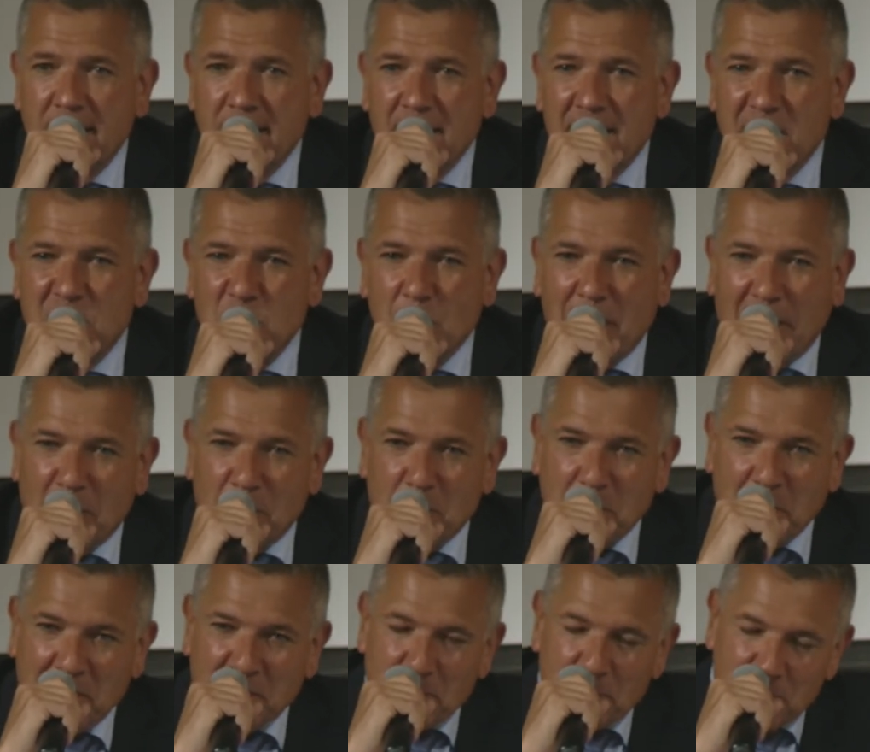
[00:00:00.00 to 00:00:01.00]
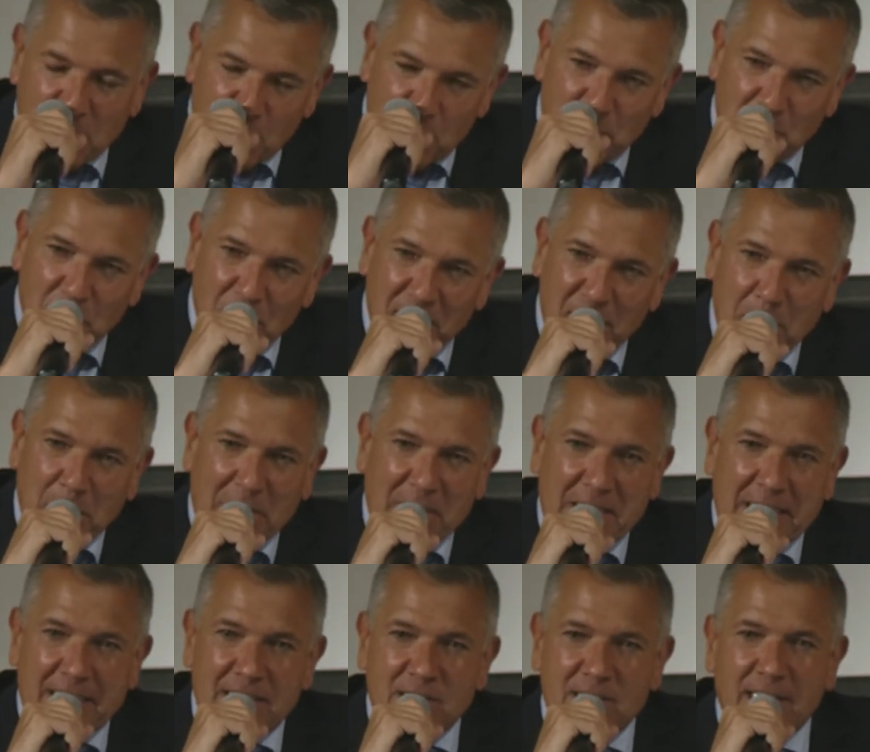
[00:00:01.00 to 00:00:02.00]
It's about community
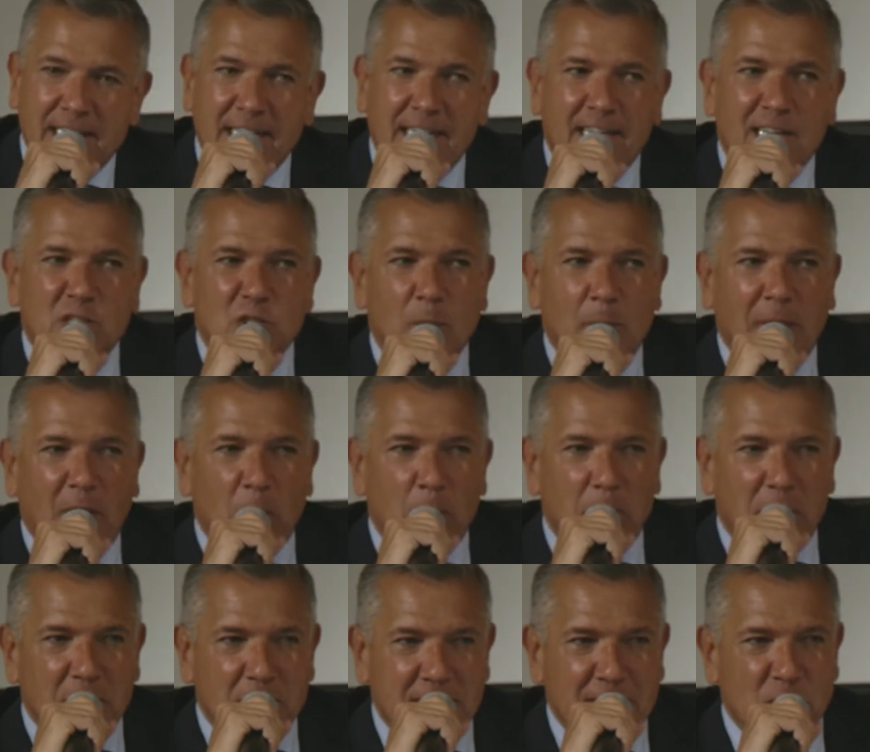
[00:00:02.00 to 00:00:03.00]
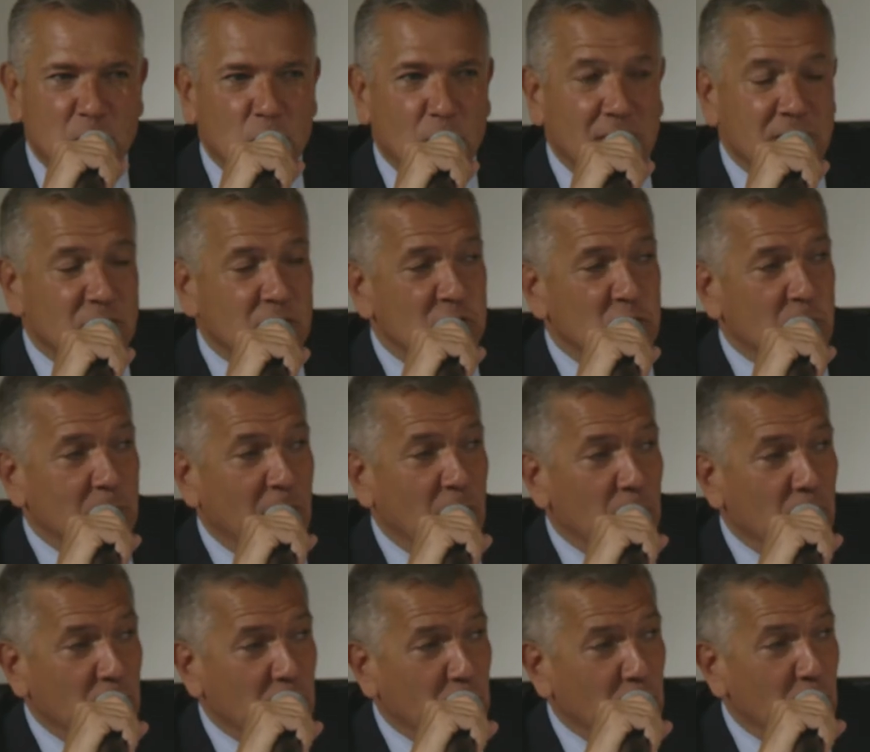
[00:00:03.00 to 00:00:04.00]
policing. It's about building trust. It's about
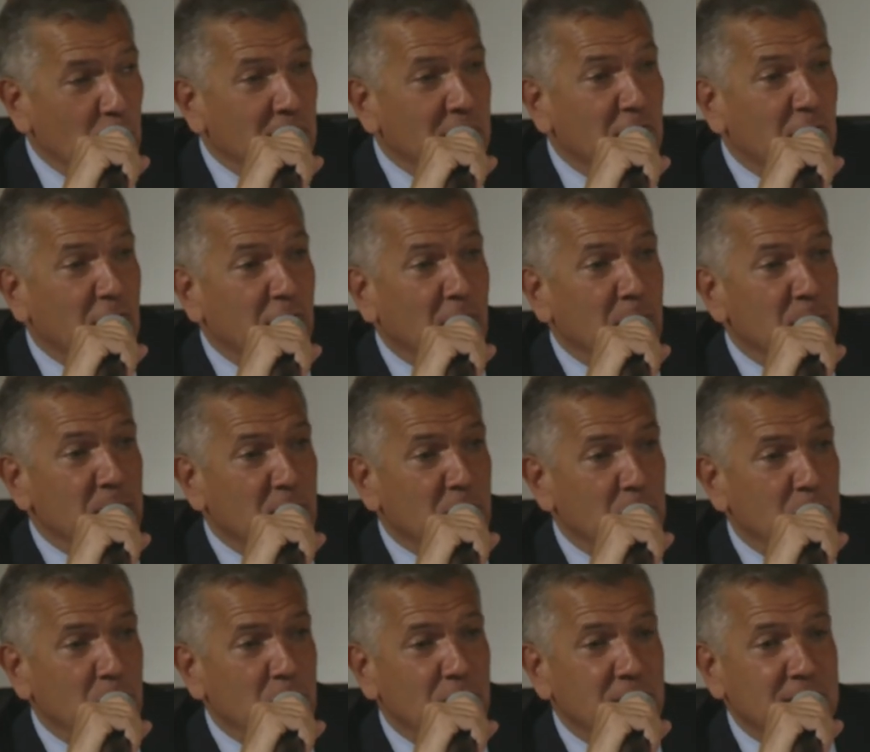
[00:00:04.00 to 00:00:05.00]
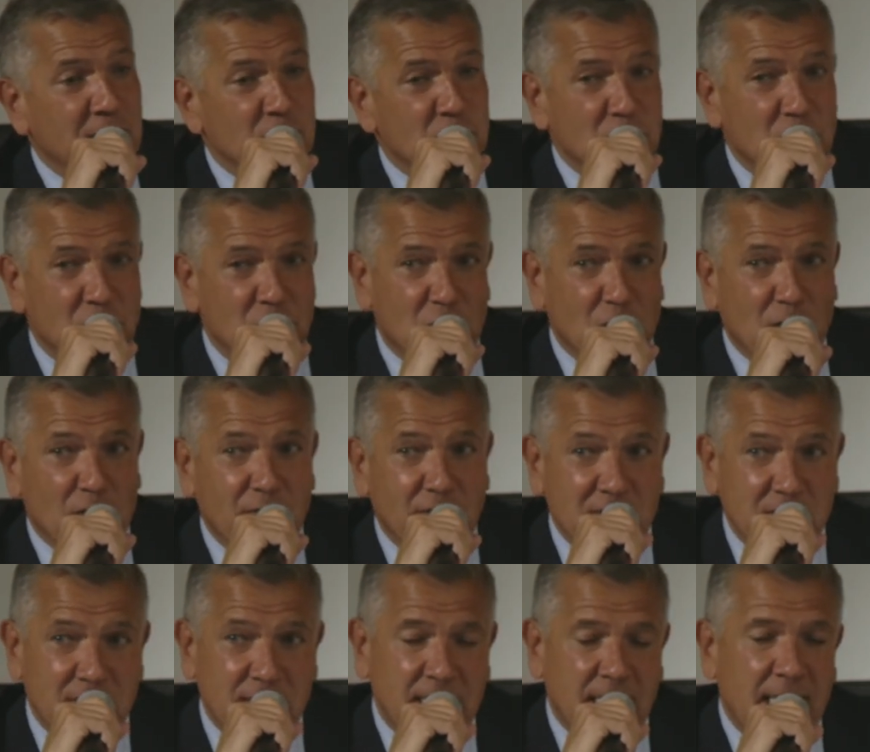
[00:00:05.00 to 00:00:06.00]
recruiting from the communities that serve
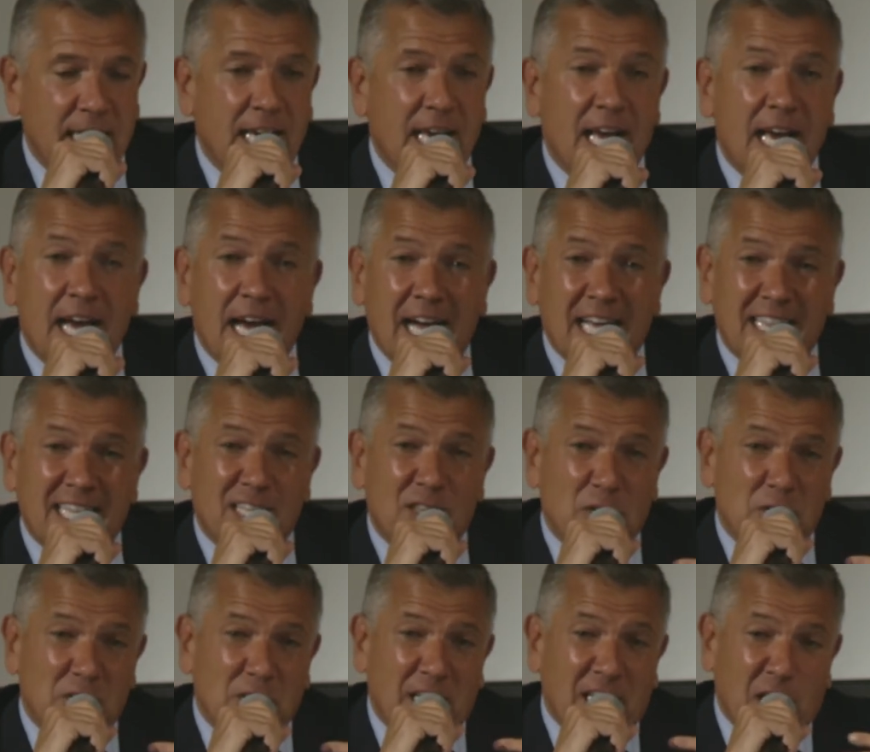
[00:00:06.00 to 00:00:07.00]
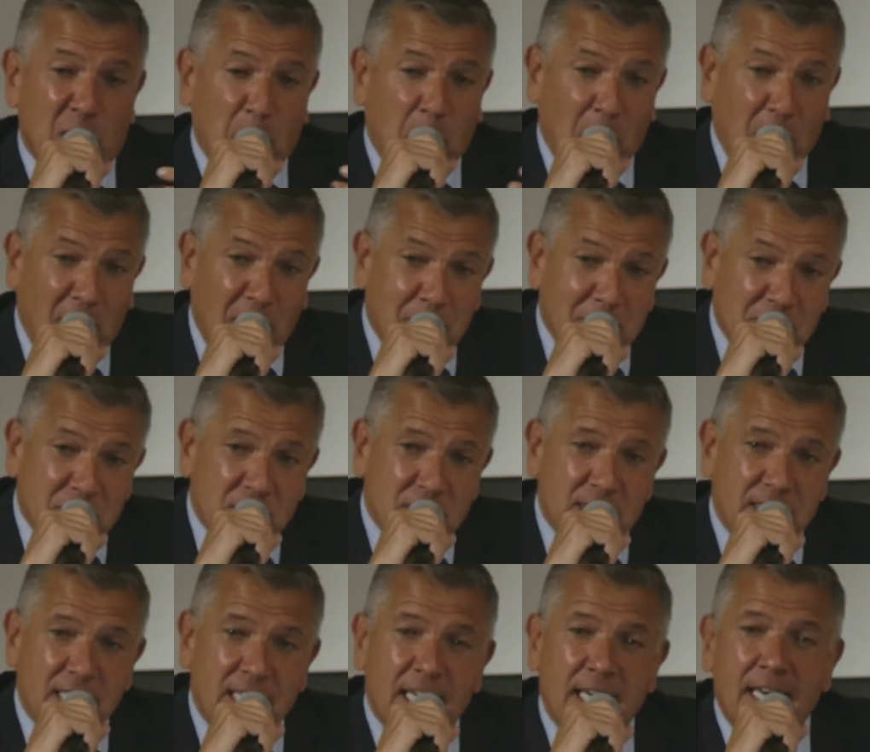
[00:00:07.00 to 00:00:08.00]
us. I think there's a lot of
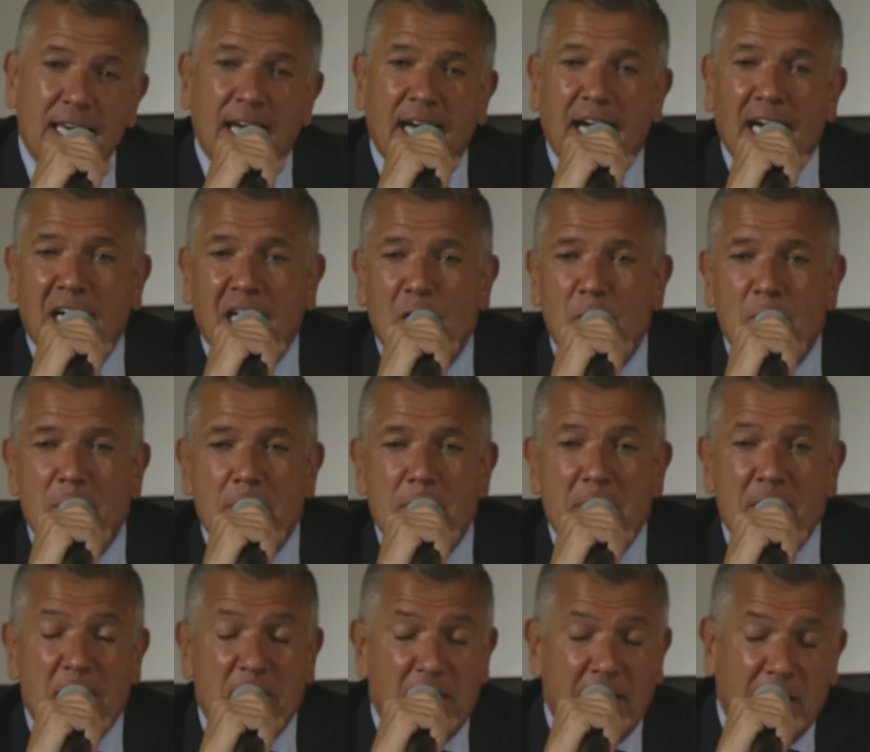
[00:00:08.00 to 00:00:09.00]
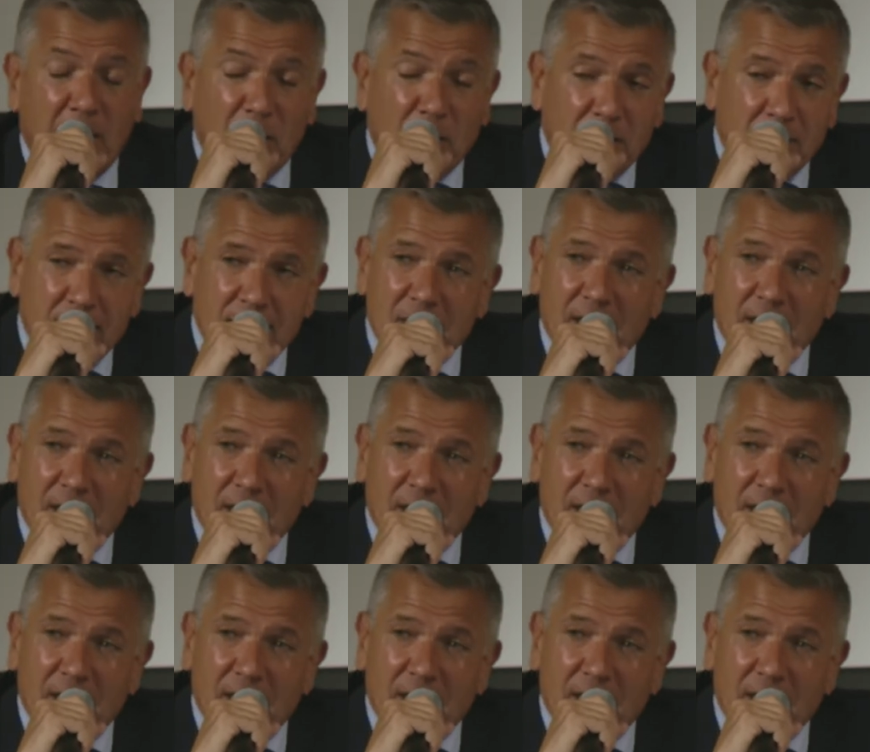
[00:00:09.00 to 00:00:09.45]
promise there.